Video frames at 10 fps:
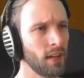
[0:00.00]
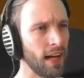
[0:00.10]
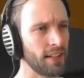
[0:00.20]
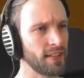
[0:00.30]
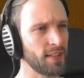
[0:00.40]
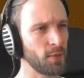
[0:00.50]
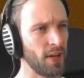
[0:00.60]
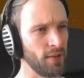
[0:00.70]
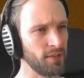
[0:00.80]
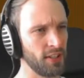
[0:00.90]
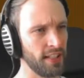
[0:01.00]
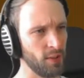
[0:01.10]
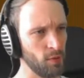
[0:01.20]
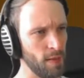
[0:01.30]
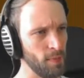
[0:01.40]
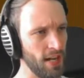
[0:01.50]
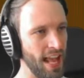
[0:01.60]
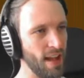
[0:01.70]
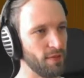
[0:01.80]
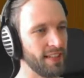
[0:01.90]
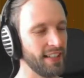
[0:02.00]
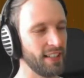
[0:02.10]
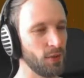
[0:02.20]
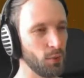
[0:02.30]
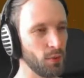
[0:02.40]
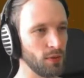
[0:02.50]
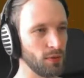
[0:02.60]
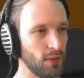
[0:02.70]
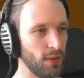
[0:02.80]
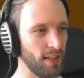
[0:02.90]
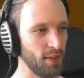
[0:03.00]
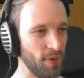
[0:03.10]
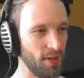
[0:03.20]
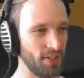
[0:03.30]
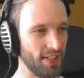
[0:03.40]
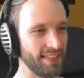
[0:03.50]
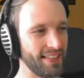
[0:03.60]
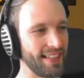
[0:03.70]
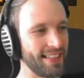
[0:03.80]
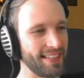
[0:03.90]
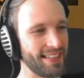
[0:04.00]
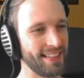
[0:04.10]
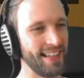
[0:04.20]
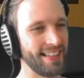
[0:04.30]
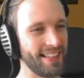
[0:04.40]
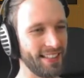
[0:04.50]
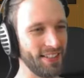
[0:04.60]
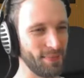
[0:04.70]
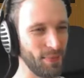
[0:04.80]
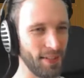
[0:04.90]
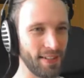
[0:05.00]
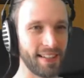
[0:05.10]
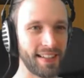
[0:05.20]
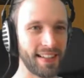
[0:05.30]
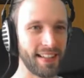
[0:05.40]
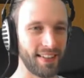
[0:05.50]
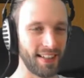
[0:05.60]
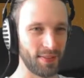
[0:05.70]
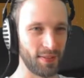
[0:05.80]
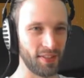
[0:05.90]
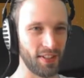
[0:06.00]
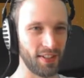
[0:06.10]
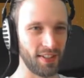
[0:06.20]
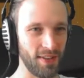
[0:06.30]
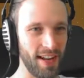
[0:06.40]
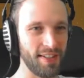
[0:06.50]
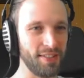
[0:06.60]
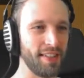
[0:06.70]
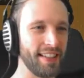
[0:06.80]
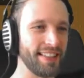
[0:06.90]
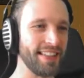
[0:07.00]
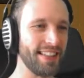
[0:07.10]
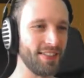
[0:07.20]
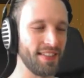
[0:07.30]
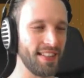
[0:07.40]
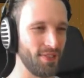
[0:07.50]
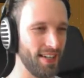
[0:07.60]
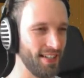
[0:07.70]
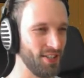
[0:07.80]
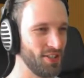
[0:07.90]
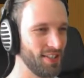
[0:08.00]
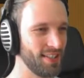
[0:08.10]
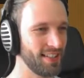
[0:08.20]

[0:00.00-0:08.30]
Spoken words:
Handle this one however you like. Remember, everything cool requires pausing. That's a good pointer. Right, so we've got Randall Violence with his wrench.